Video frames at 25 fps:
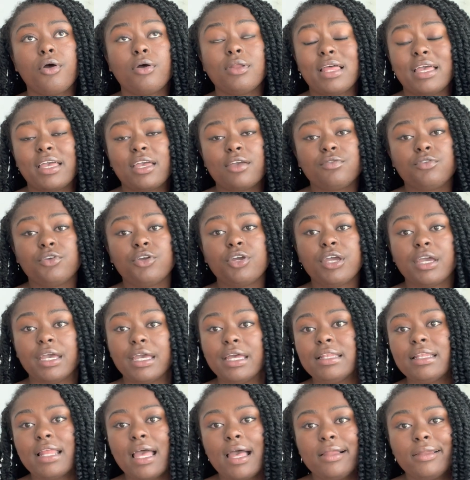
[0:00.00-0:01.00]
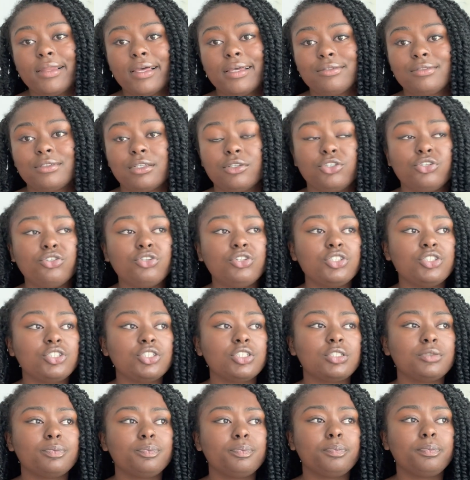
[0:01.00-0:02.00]
like, if you're in that lifestyle, you can
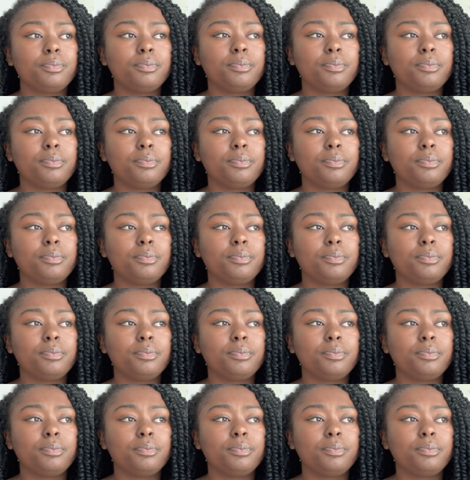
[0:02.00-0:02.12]
just